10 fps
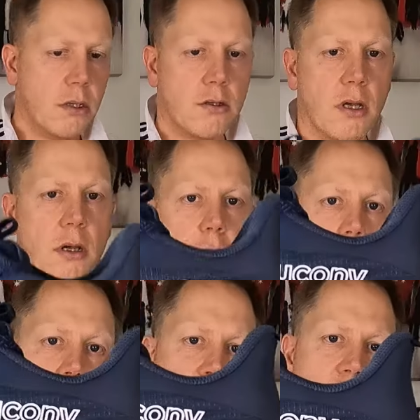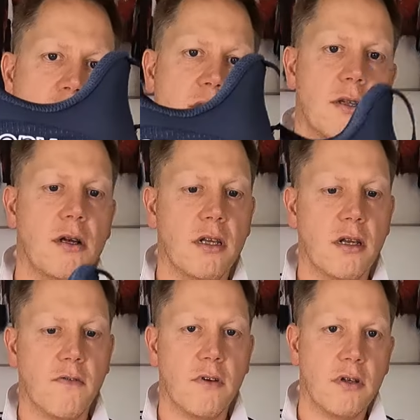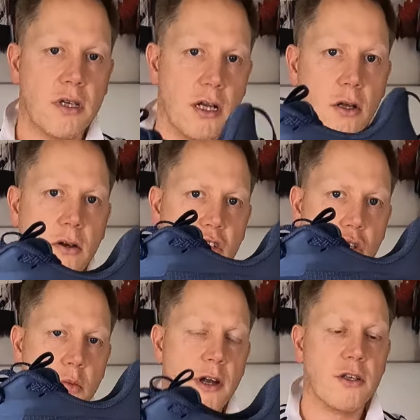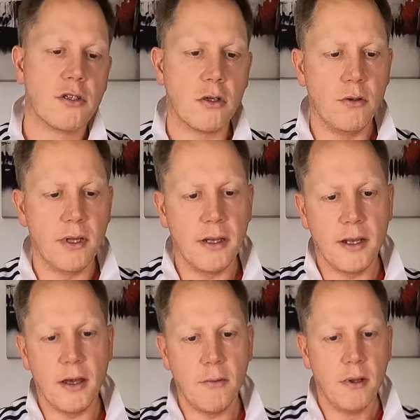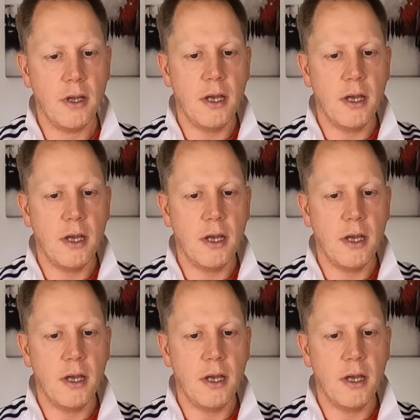So that's slightly different. I've seen a lot of shoe brands doing that now.